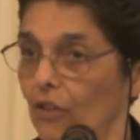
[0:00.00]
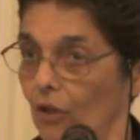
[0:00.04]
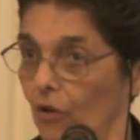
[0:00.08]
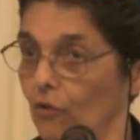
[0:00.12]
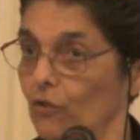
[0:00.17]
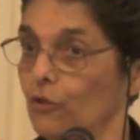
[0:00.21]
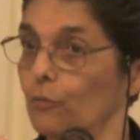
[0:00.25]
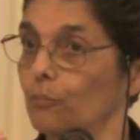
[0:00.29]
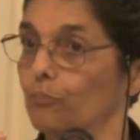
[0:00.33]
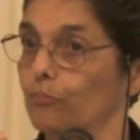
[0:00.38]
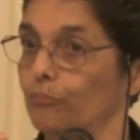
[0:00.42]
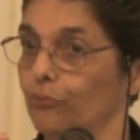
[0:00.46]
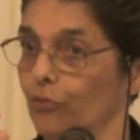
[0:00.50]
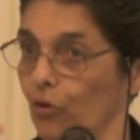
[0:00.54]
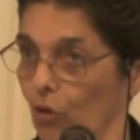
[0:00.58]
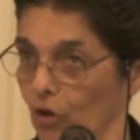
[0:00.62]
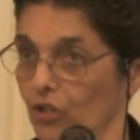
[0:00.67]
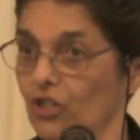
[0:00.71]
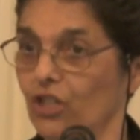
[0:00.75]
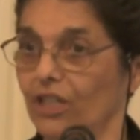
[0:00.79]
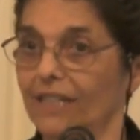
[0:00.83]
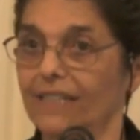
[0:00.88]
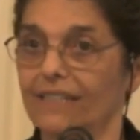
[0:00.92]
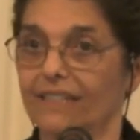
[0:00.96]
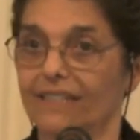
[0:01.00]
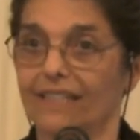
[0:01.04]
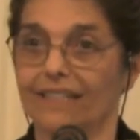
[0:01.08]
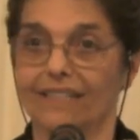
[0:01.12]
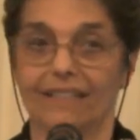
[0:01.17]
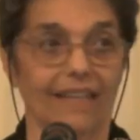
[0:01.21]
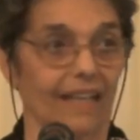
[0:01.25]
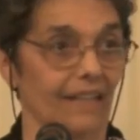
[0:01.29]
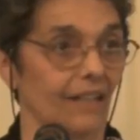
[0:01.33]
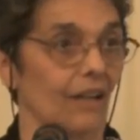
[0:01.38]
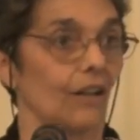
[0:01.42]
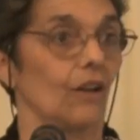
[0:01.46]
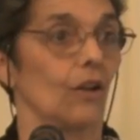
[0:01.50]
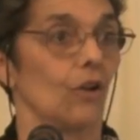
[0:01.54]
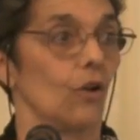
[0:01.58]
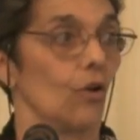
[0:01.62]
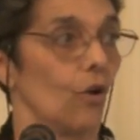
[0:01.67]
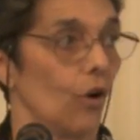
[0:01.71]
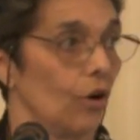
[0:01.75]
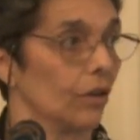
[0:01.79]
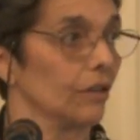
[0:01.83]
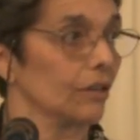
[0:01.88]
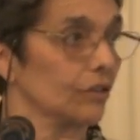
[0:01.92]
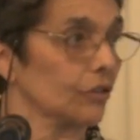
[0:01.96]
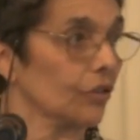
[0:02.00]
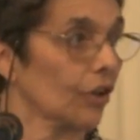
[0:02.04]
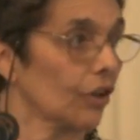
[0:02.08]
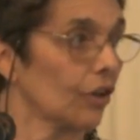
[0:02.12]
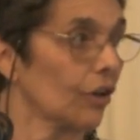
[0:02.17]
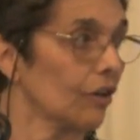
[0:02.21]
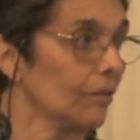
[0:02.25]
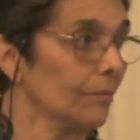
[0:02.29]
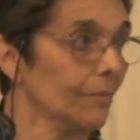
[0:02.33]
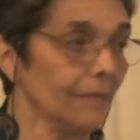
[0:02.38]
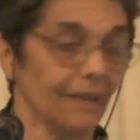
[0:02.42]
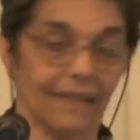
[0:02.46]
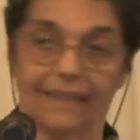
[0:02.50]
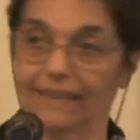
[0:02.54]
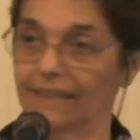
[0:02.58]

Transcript: those projects that are long-term